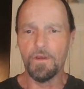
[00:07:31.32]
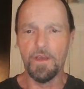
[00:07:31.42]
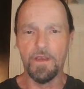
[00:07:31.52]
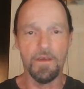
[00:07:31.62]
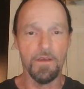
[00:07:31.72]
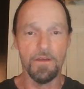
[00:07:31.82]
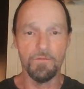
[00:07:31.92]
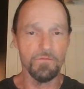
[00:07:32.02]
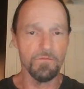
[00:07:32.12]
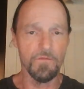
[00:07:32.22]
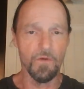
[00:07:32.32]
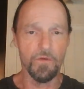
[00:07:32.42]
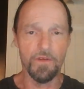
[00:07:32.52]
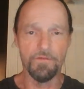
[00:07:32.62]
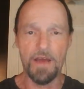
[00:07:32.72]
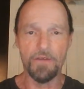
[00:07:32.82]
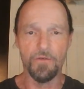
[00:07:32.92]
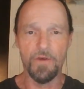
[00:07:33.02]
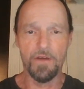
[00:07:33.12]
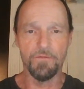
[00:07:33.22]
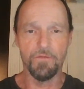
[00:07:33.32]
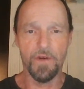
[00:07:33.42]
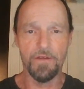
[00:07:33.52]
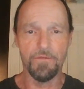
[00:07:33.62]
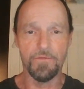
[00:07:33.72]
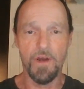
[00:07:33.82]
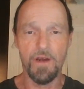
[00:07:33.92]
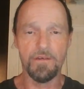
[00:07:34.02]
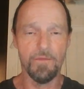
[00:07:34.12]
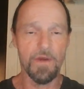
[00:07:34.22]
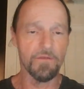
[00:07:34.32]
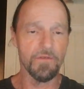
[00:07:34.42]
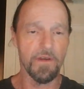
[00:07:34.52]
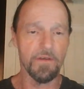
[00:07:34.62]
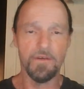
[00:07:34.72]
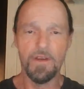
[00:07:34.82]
and get value out of what I was talking about tonight.